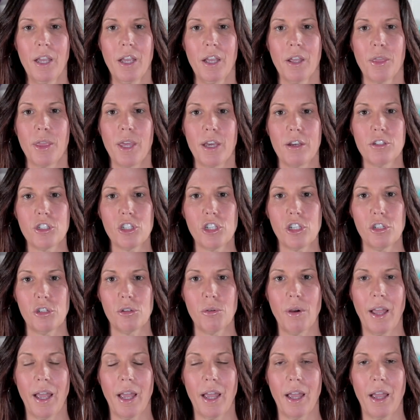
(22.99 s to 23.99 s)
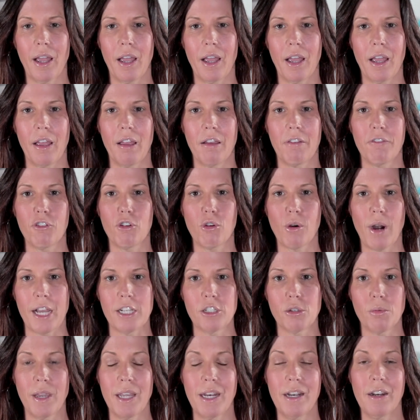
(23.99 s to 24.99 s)
those who have
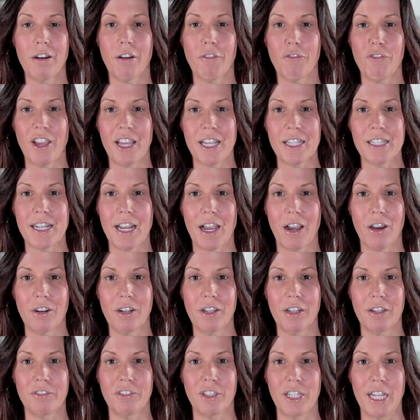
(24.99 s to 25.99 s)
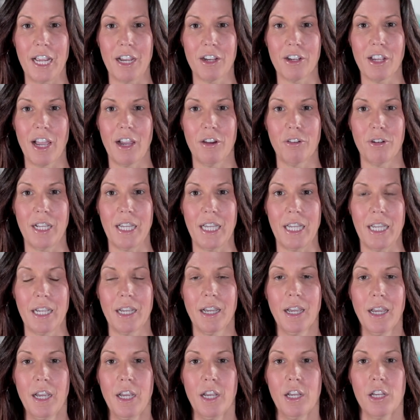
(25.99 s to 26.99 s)
graduated or phased out of Leon County
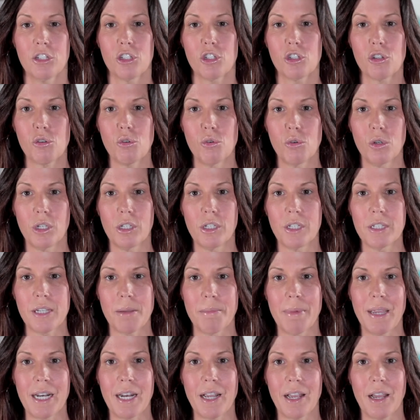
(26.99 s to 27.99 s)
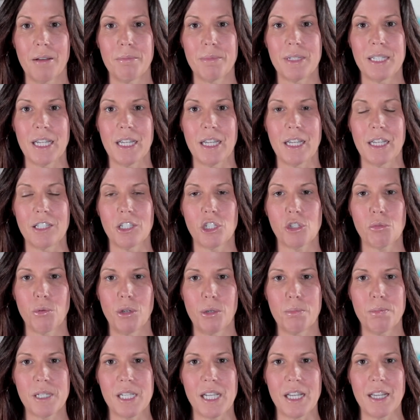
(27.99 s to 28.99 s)
schools. Amanda comes in,
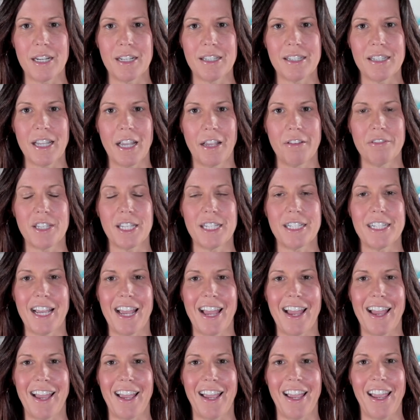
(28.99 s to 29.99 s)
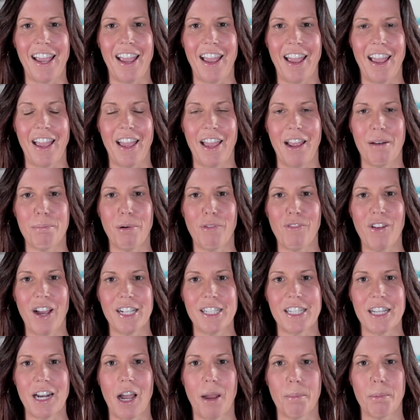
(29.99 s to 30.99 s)
swoops in, and saves the day and
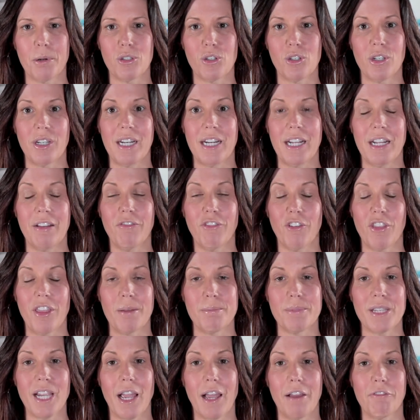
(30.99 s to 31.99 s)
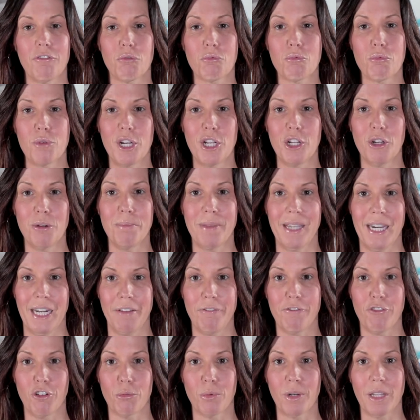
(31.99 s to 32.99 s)
provides an opportunity for them to have real
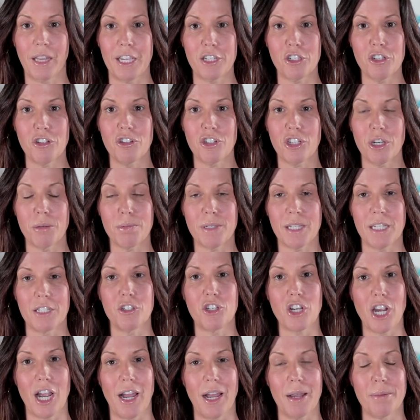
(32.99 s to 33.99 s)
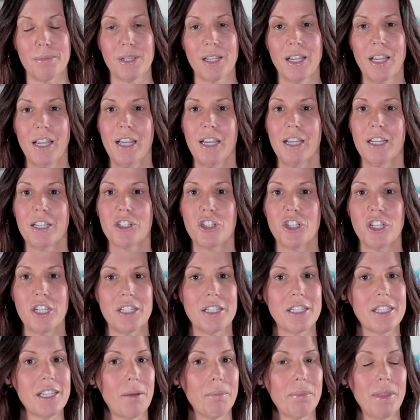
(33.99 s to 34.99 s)
meaningful relationships and jobs.
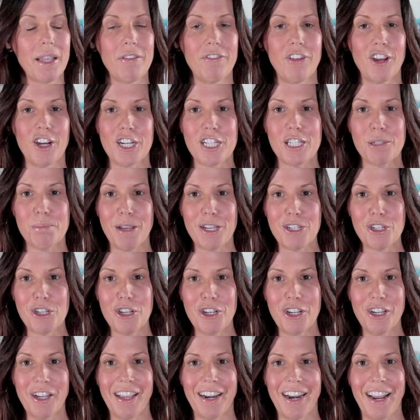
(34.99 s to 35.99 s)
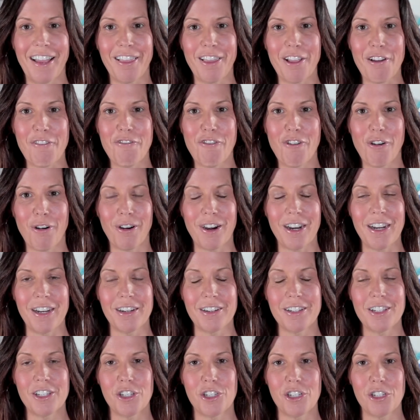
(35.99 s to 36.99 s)
She's something very special, and I look
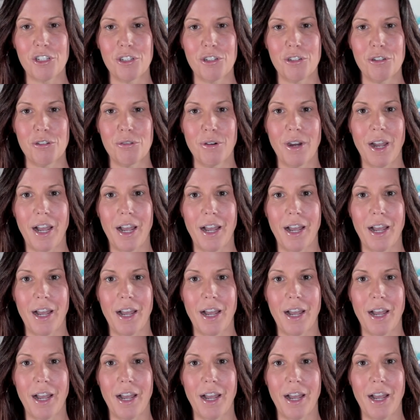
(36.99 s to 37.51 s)
forward to